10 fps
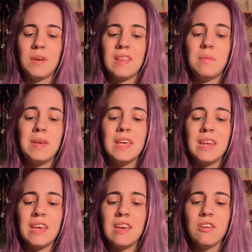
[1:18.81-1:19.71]
In the
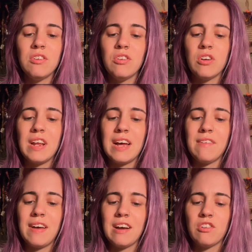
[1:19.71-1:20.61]
beginning here, you're going to have
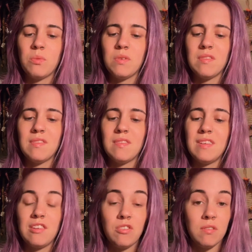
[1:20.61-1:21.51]
actual
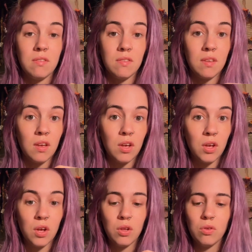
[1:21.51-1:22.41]
stitches
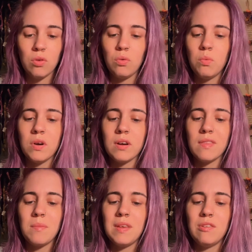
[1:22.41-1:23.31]
to work
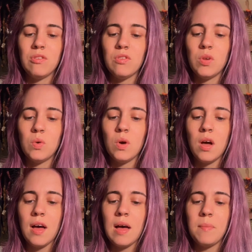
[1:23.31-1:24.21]
them into,
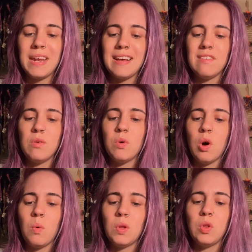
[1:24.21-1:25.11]
but as you
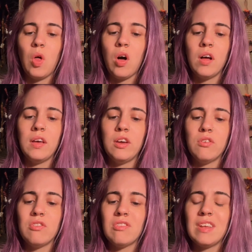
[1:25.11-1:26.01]
go along, you're
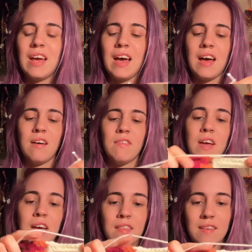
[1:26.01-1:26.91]
just going to have
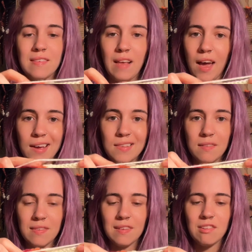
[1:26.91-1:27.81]
the sides of
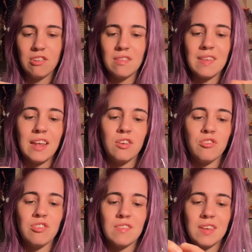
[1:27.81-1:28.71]
stitches and you're
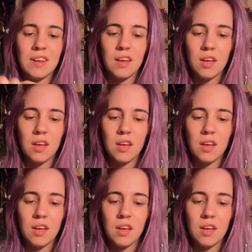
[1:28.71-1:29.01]
just going to